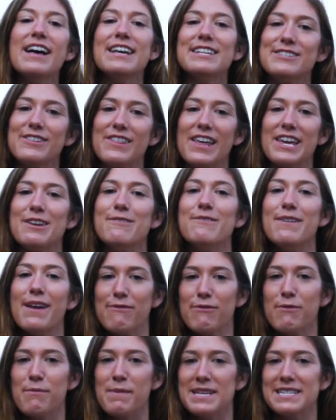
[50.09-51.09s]
so that you
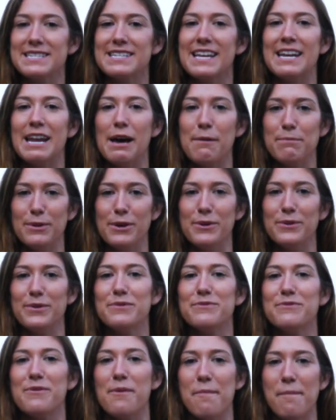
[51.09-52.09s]
never miss an upload
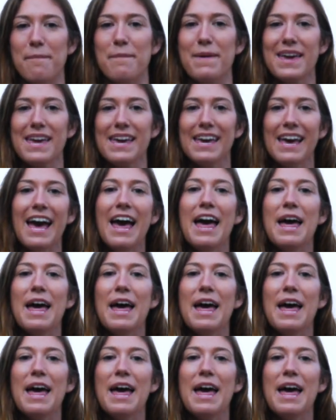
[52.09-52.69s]
from me.